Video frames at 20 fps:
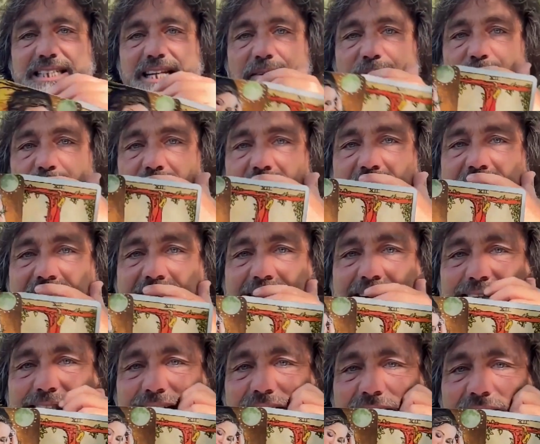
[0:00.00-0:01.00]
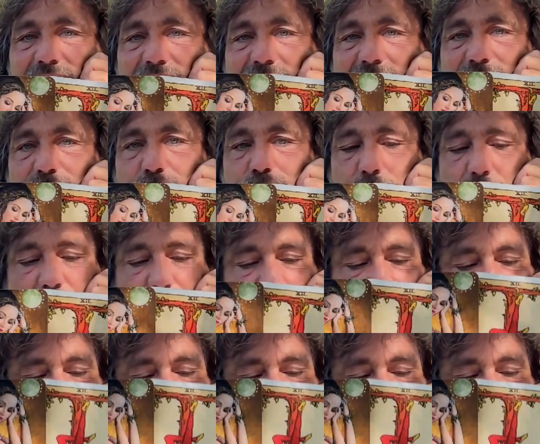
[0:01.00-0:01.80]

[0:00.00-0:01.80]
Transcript: differently is going to give birth.